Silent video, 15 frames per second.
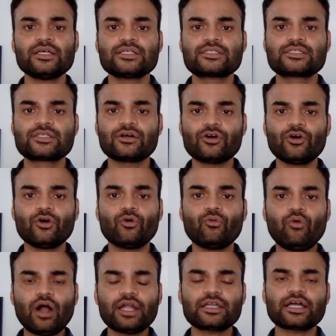So
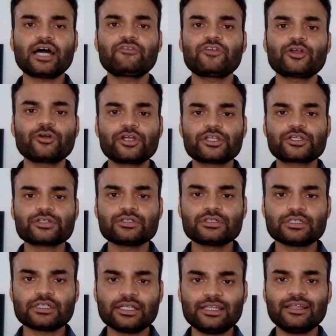what are we going
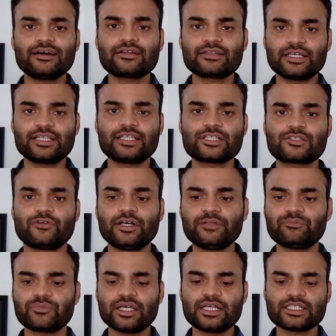to learn in this
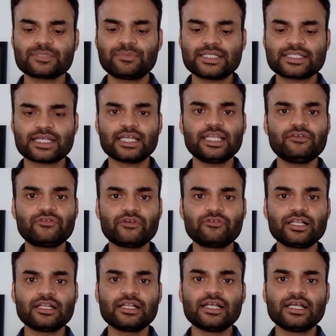one is basically we
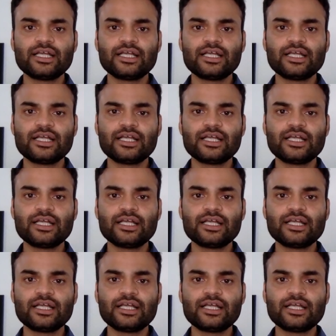will